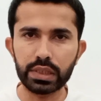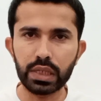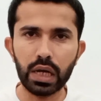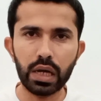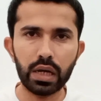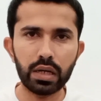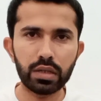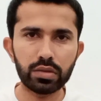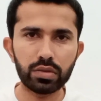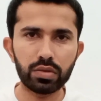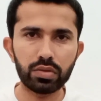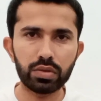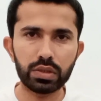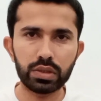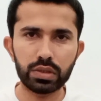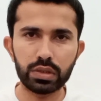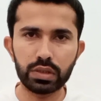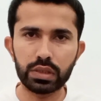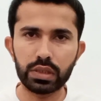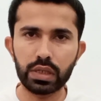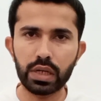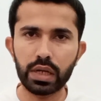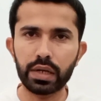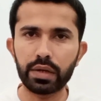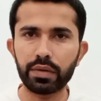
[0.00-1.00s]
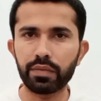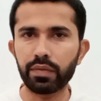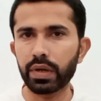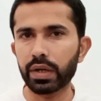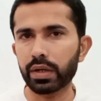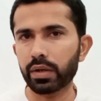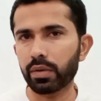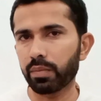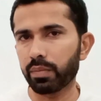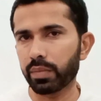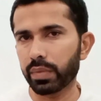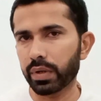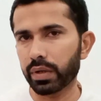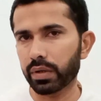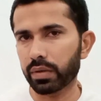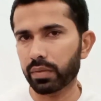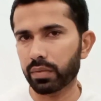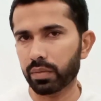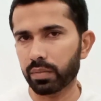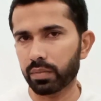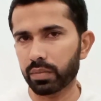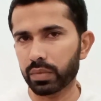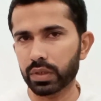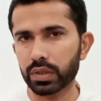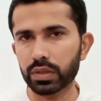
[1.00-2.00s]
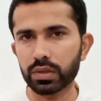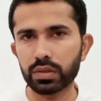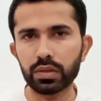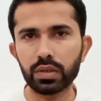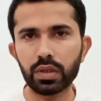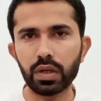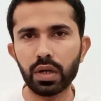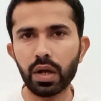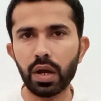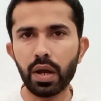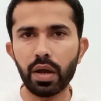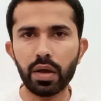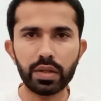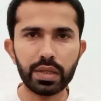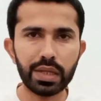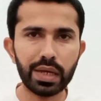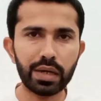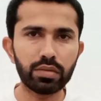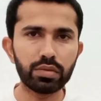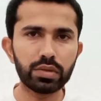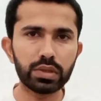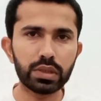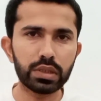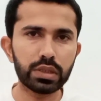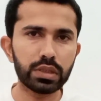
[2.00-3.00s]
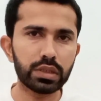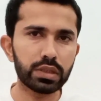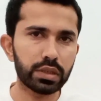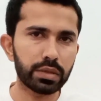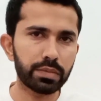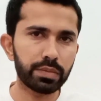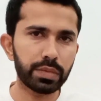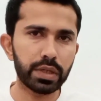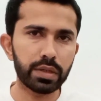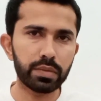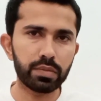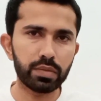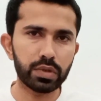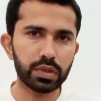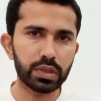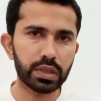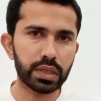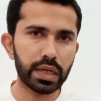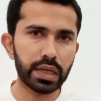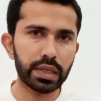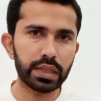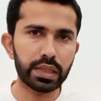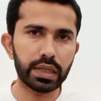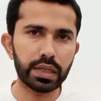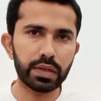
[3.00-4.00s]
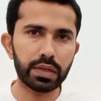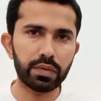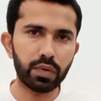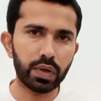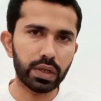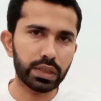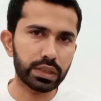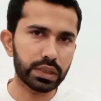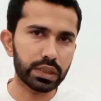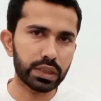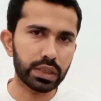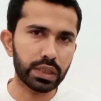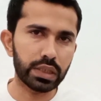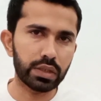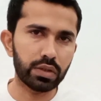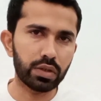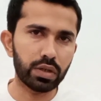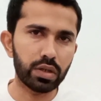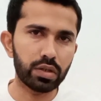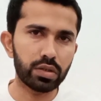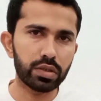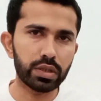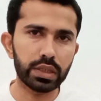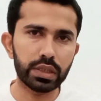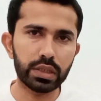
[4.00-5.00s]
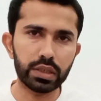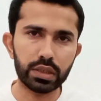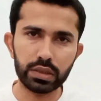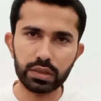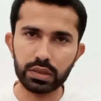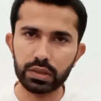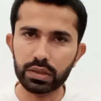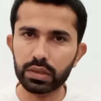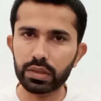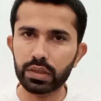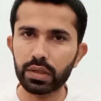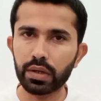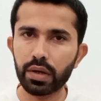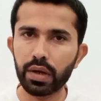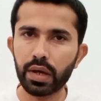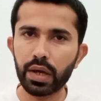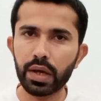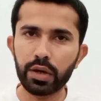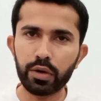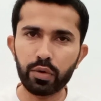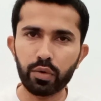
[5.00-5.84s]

started to welcome black patrons. Thousands of people gathered in Washington in August to hear